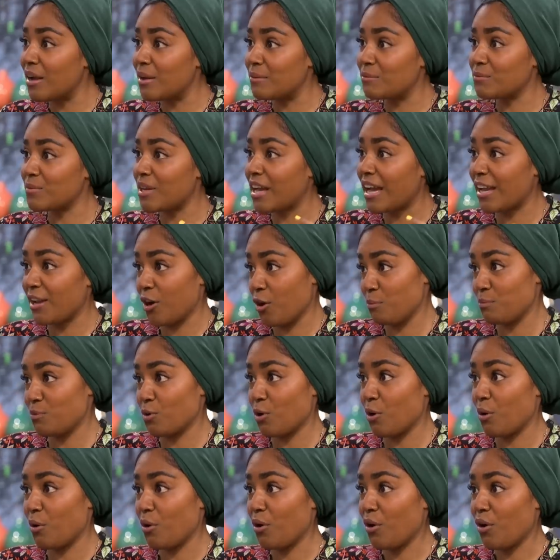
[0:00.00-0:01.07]
Um, I hope not.
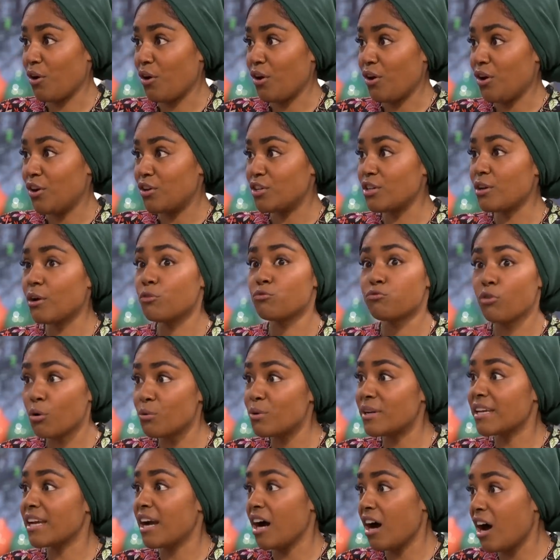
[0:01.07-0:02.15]
What would she be doing now?
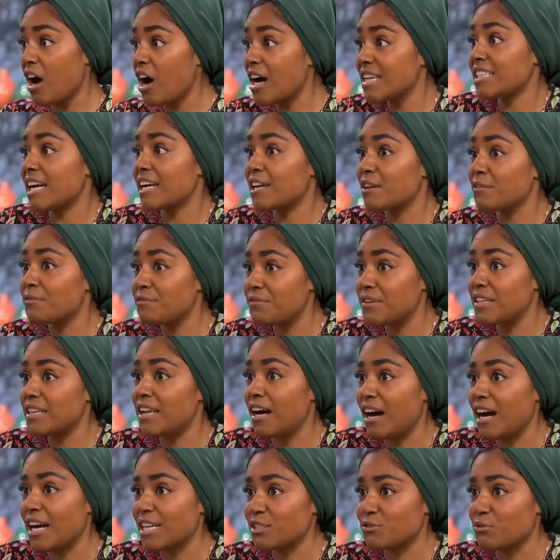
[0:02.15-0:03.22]
Rolling her eyes. I can feel
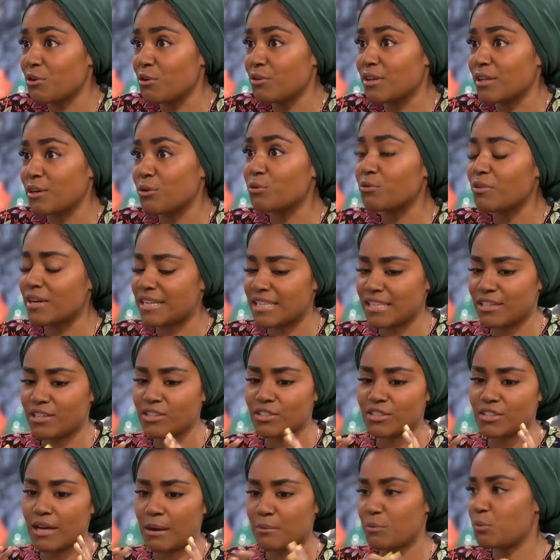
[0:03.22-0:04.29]
her eyes rolling already,
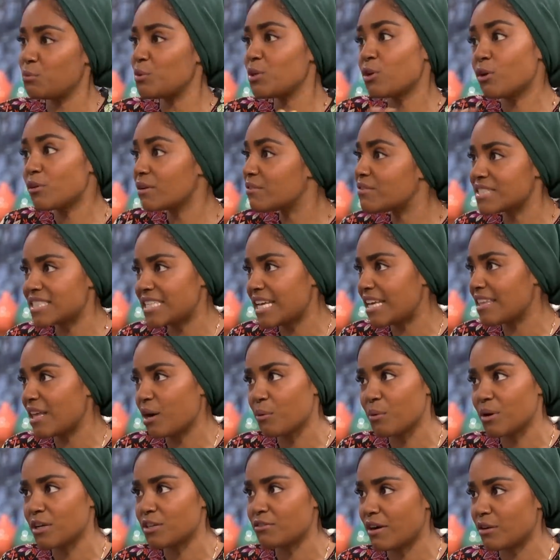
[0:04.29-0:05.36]
because, I mean, we don't even say
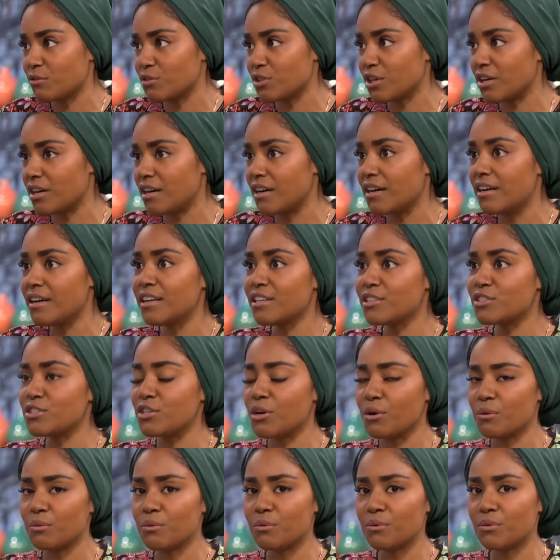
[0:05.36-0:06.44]
that word around her. Yeah.
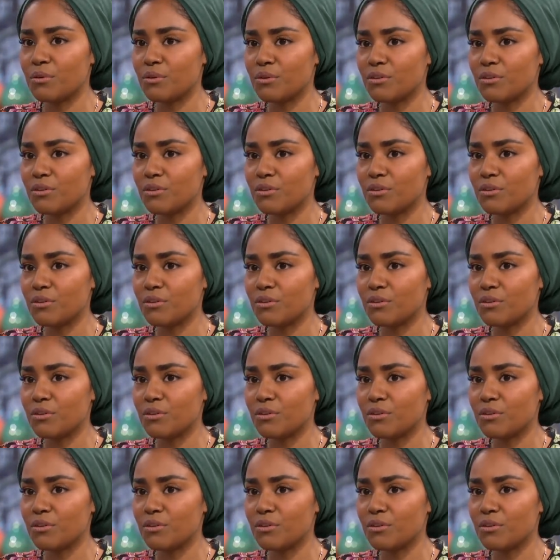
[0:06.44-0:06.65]
So...